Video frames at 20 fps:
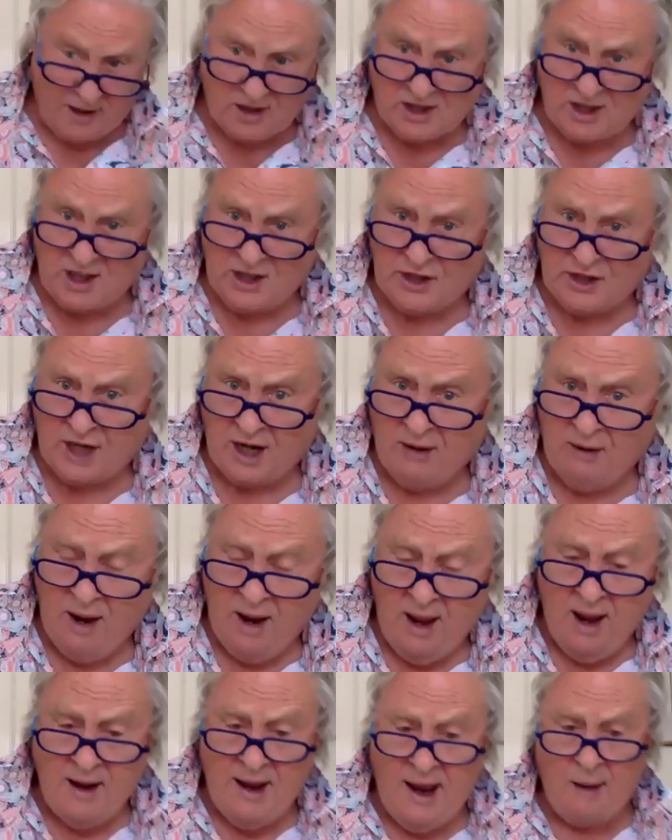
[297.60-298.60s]
Sergio.
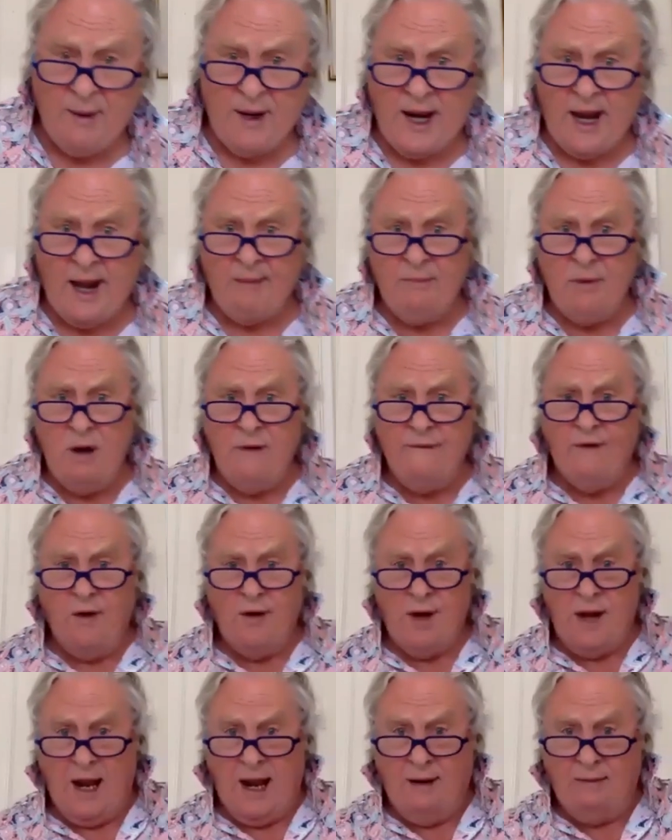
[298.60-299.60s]
Now we're going to move
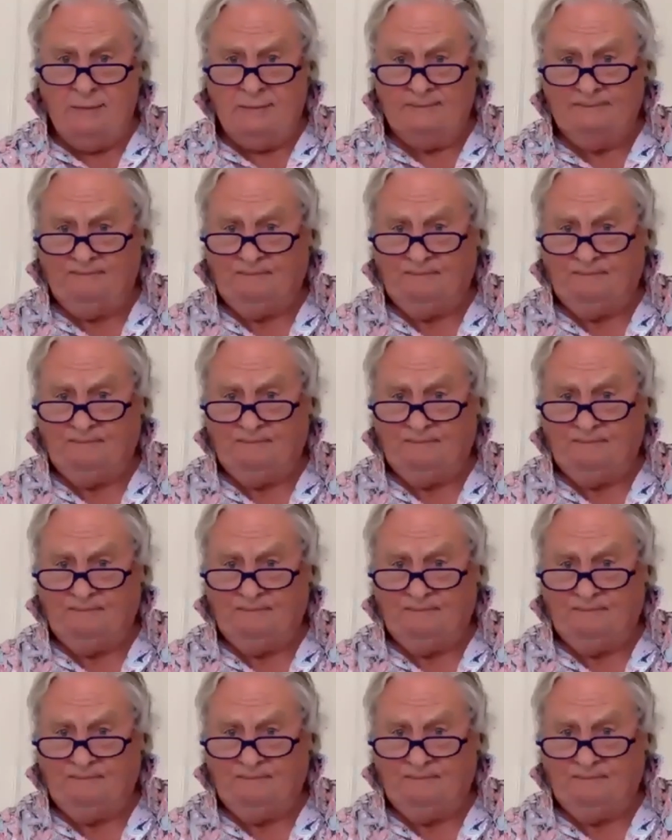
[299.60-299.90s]
on now